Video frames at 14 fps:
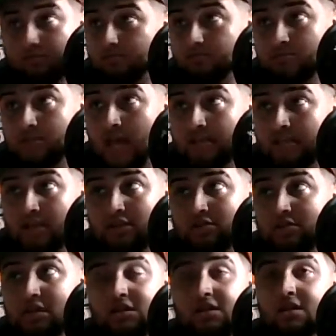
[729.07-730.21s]
Zach Taylor
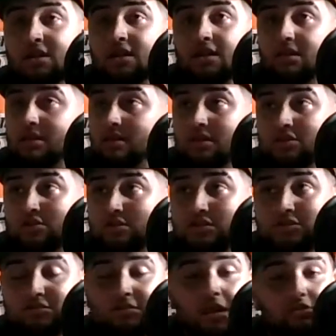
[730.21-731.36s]
said he
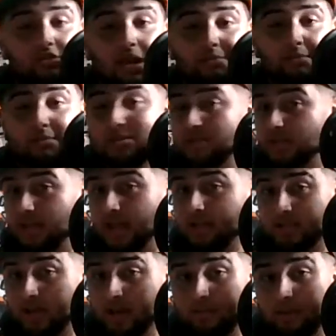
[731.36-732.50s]
sounds optimistic that he's
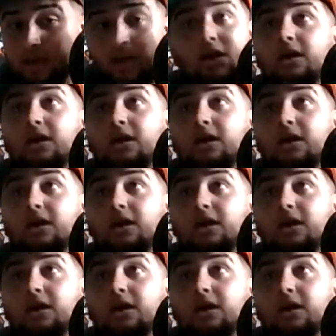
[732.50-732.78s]
gonna be.